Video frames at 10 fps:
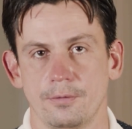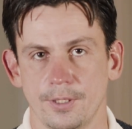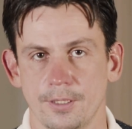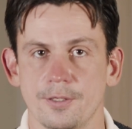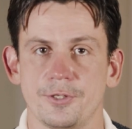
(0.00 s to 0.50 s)

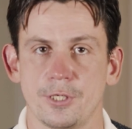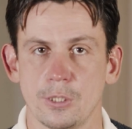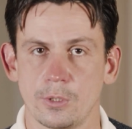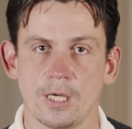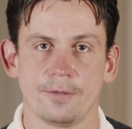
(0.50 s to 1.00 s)
that the
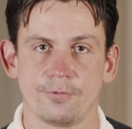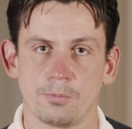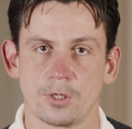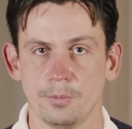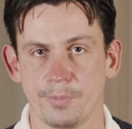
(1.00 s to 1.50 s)
CEO got
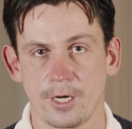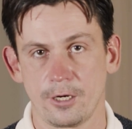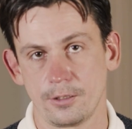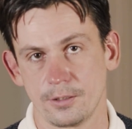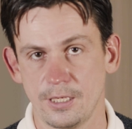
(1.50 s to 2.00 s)
from
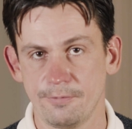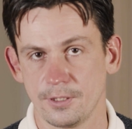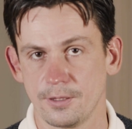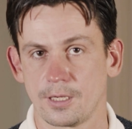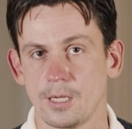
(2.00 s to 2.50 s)
Colbert,
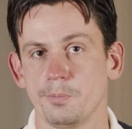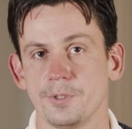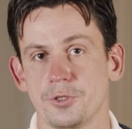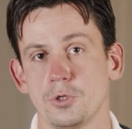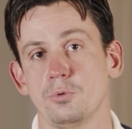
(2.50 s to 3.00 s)
even in the
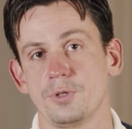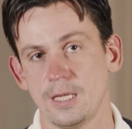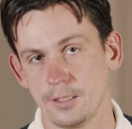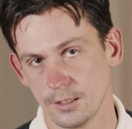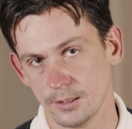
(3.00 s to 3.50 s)
company's own
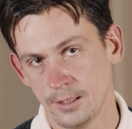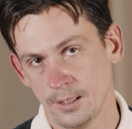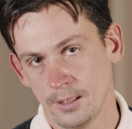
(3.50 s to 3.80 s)
data.